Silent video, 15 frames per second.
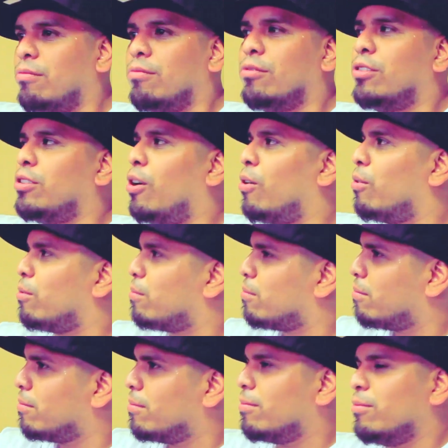So
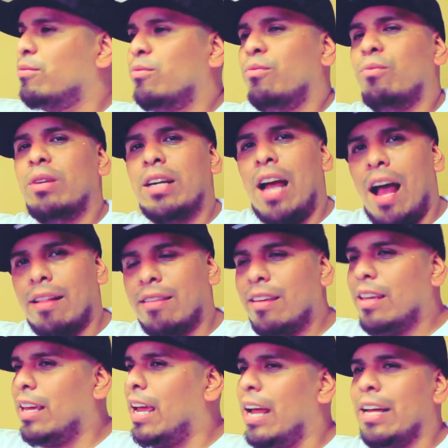we got,
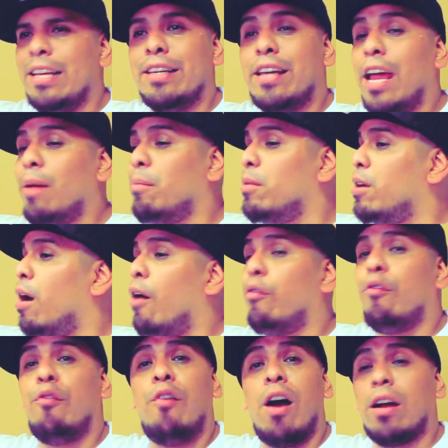and he gave me a
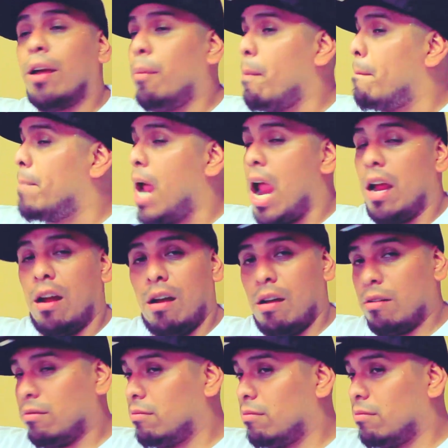fucking banger.